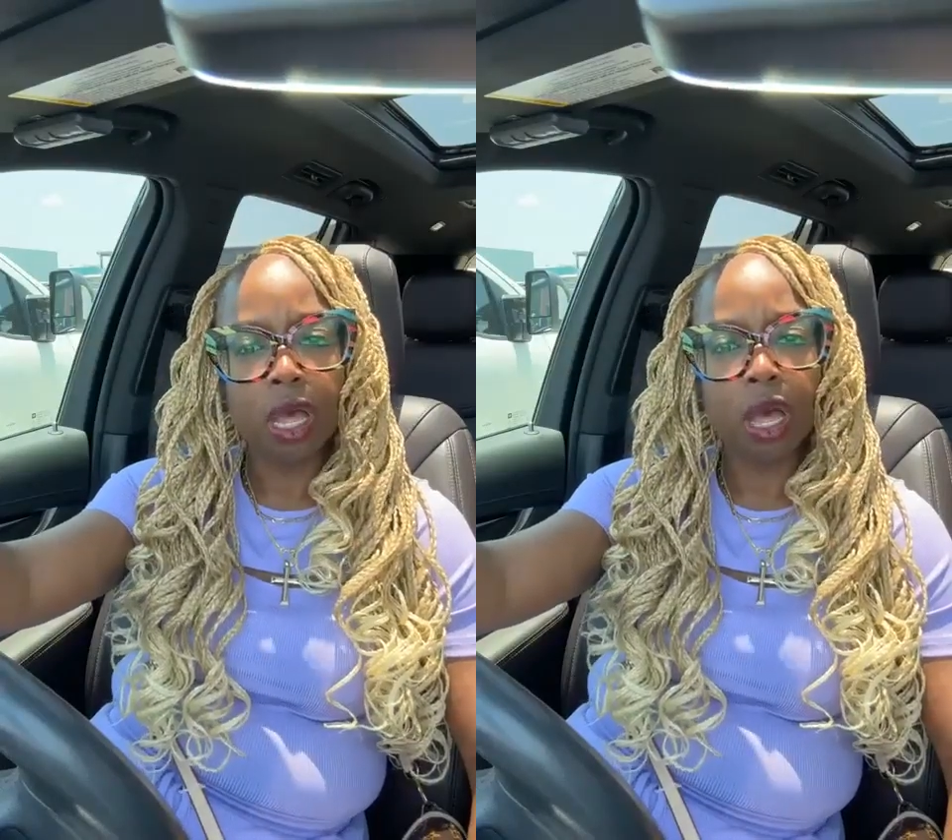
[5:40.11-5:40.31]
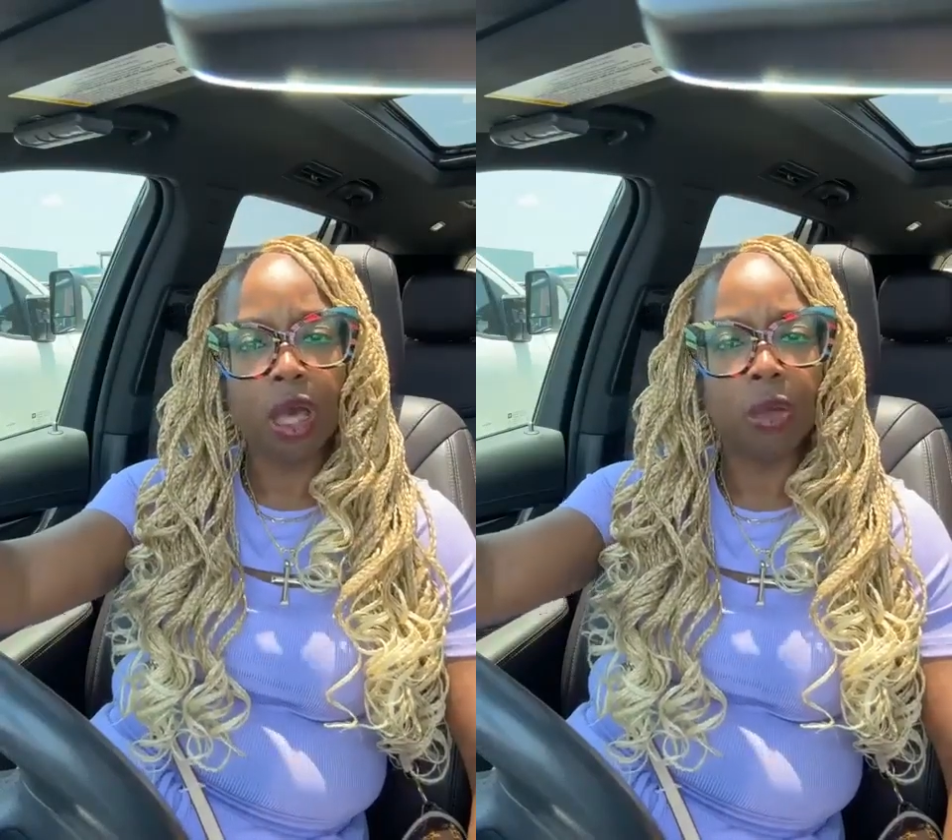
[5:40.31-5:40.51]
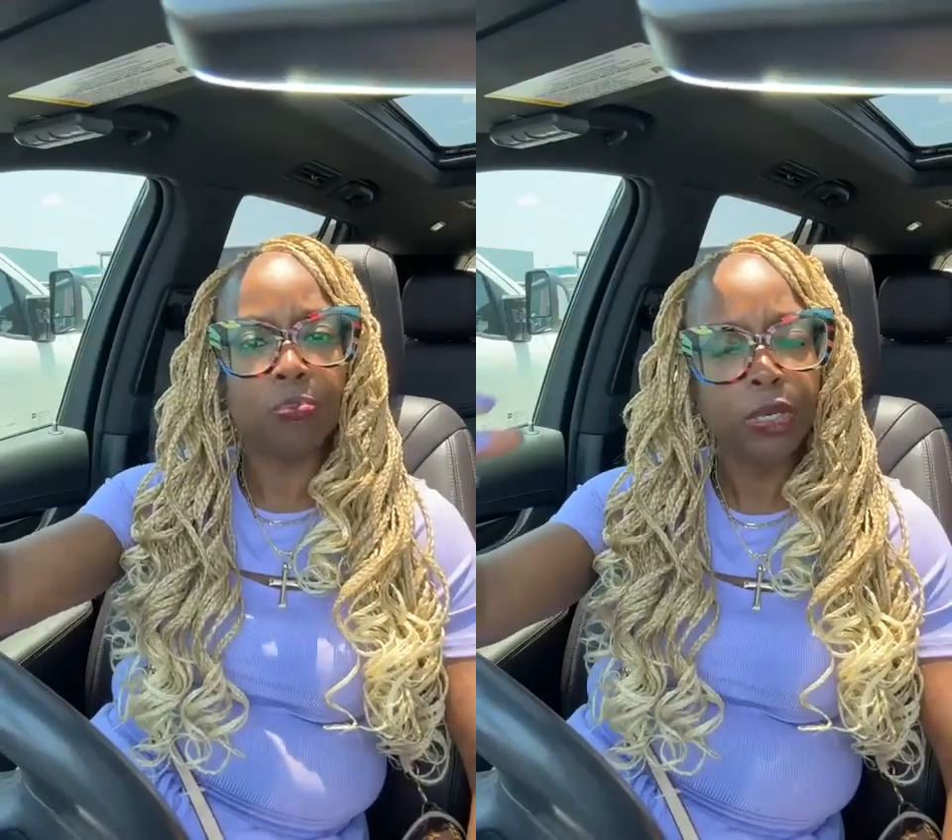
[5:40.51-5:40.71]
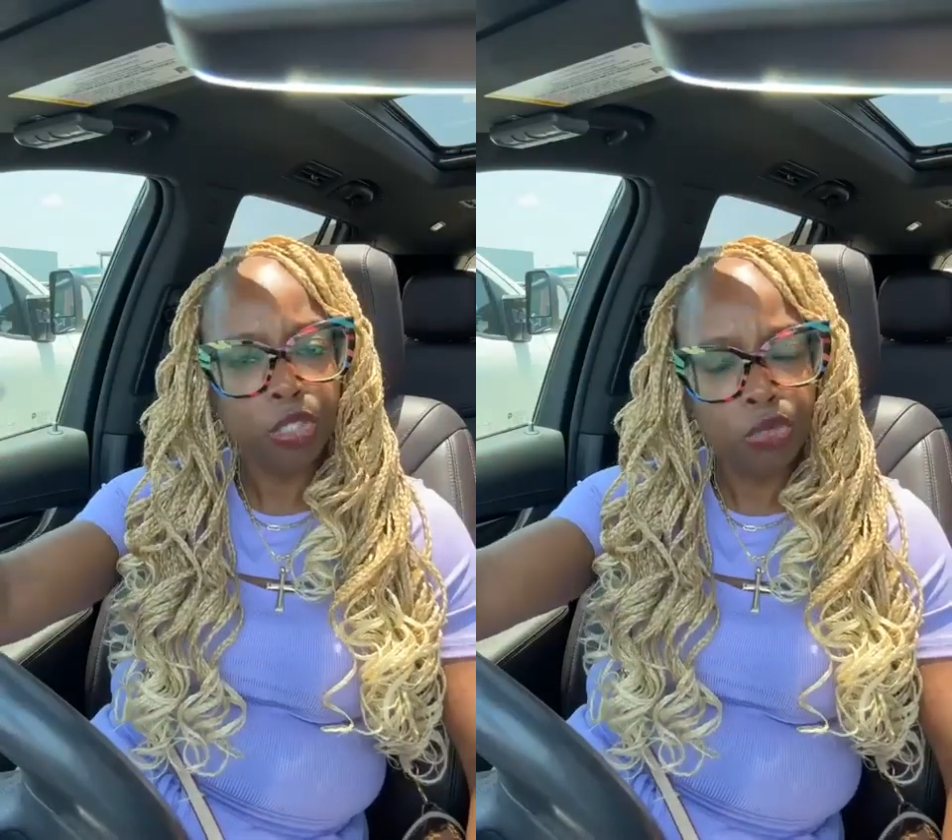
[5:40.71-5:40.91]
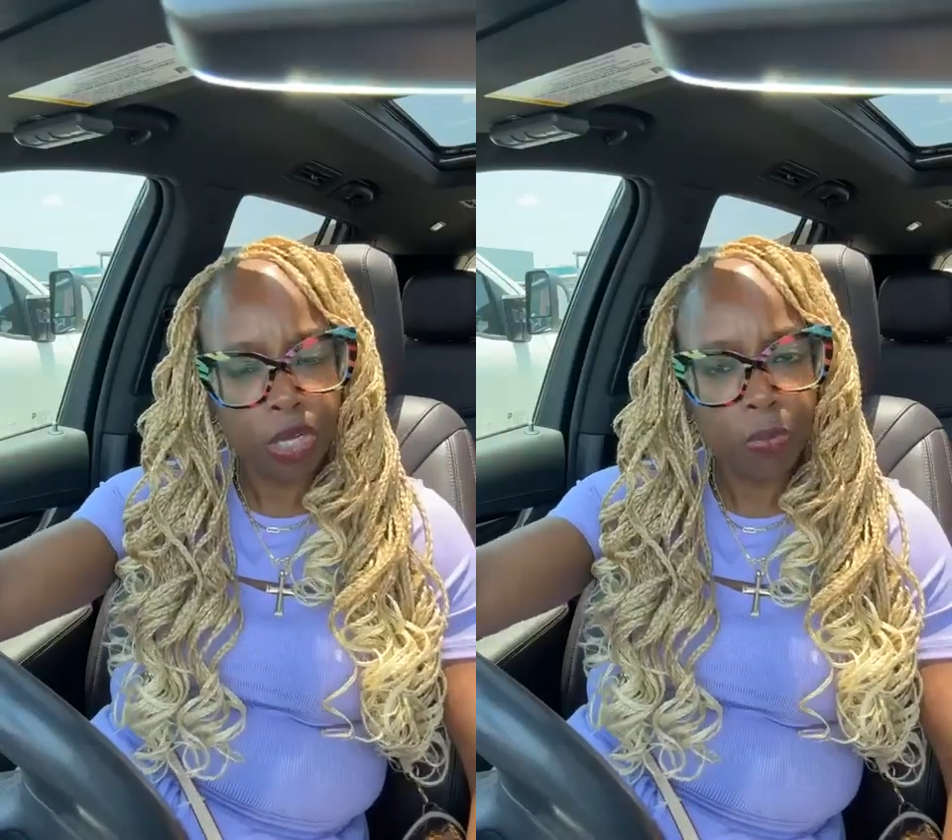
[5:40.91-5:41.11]
uh,
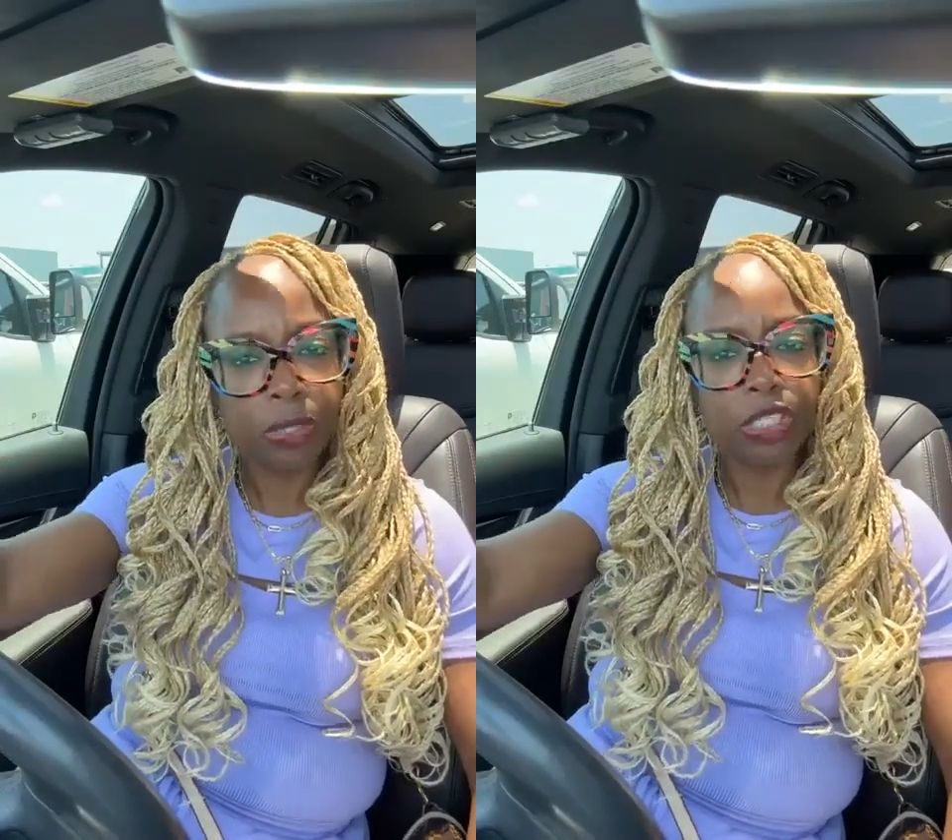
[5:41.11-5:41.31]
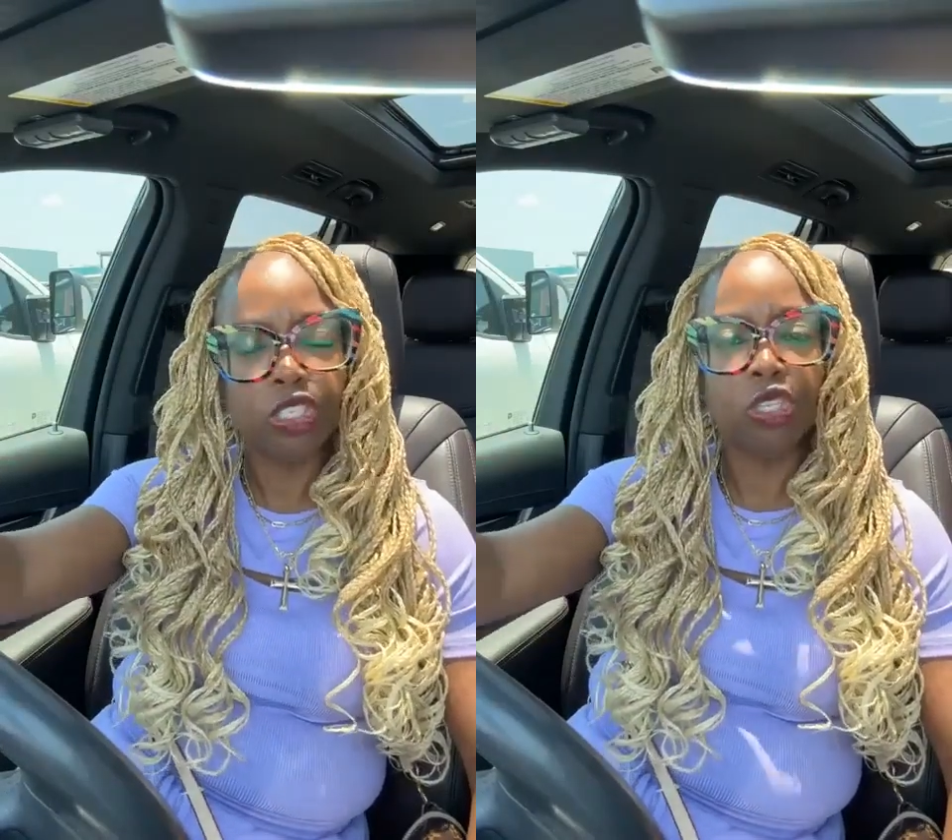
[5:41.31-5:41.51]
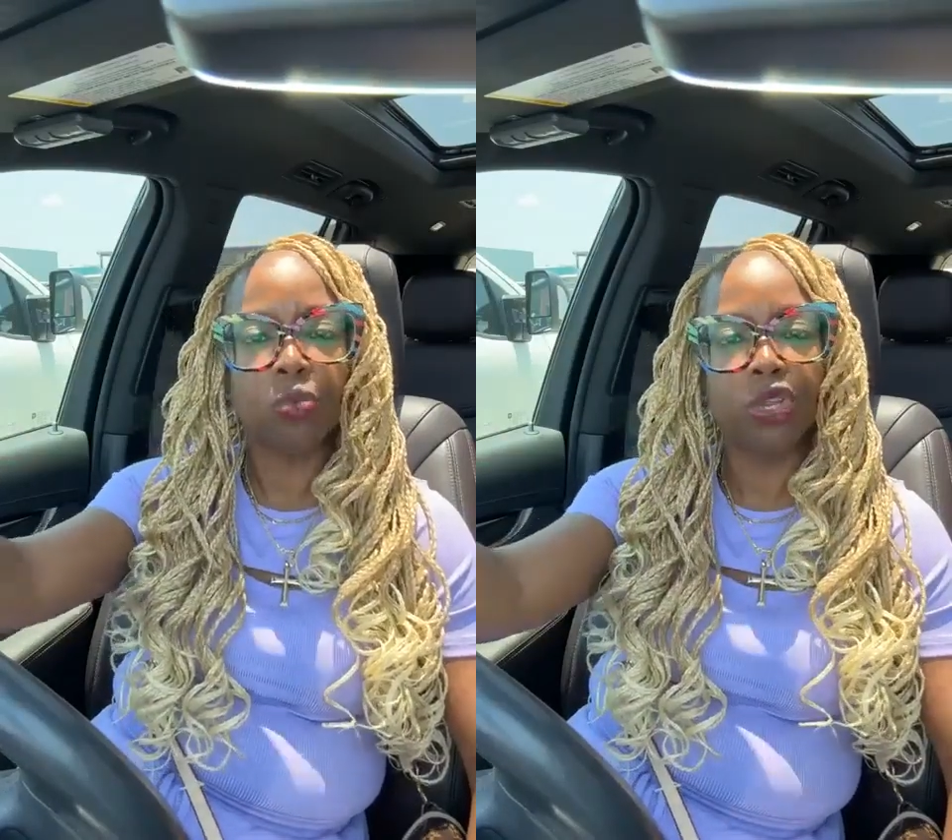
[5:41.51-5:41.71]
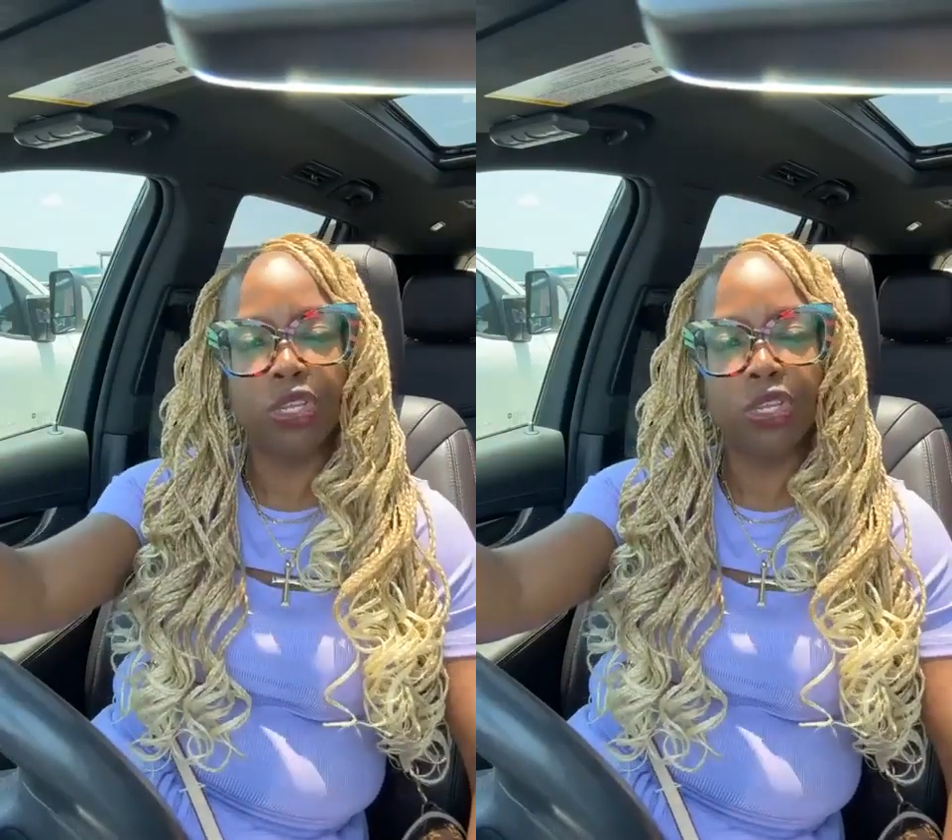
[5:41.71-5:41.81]
put you in a position where